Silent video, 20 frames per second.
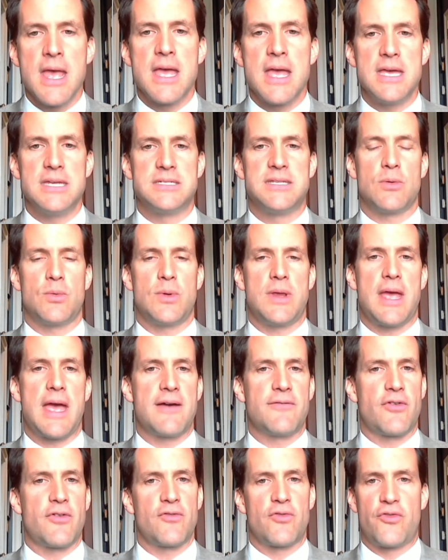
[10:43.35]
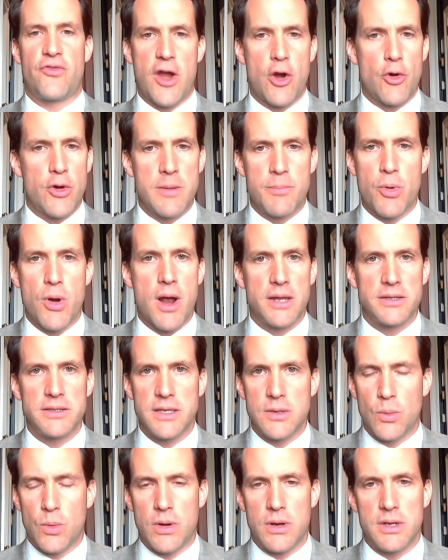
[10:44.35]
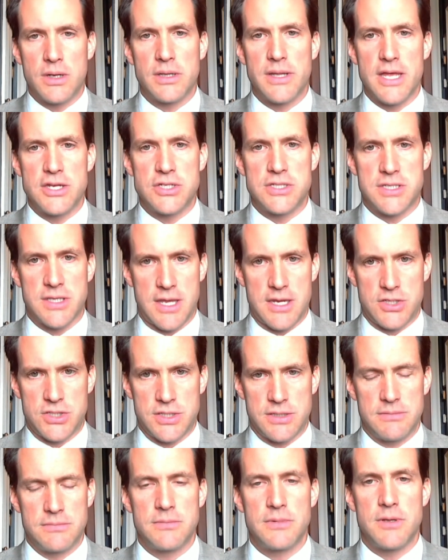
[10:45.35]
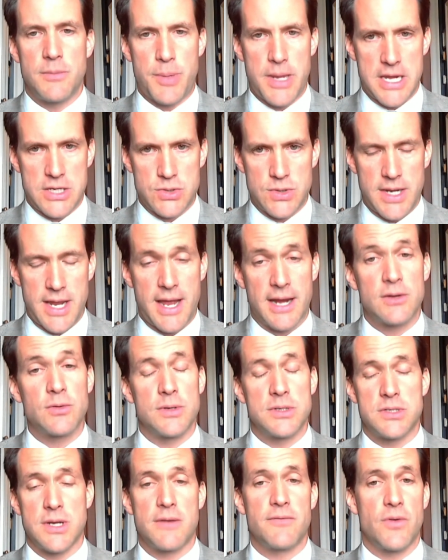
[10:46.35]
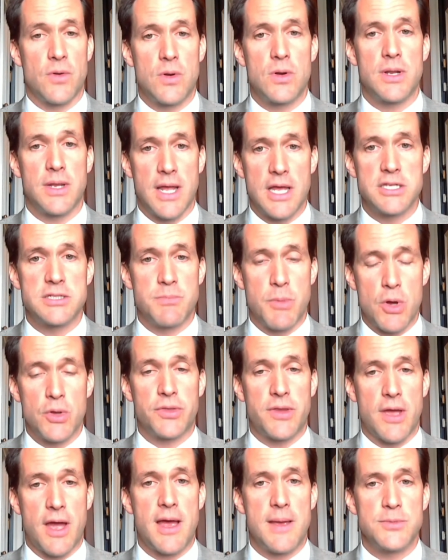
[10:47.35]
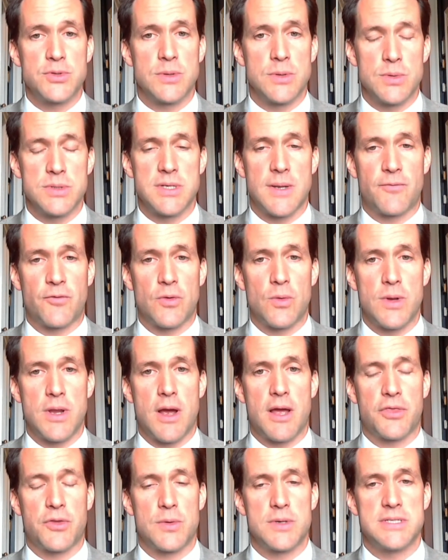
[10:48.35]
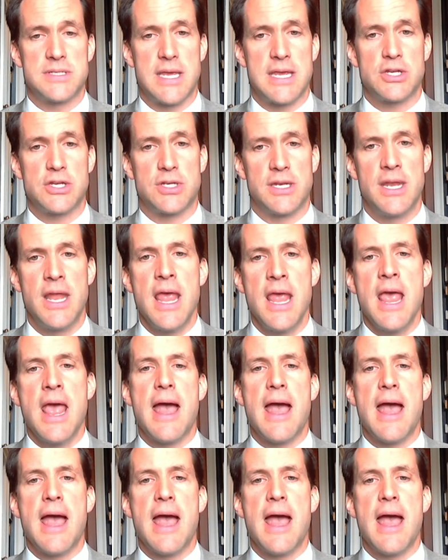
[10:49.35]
is that we have very broadly worded legislation, the Patriot Act, which I voted against both times when it was up for reauthorization,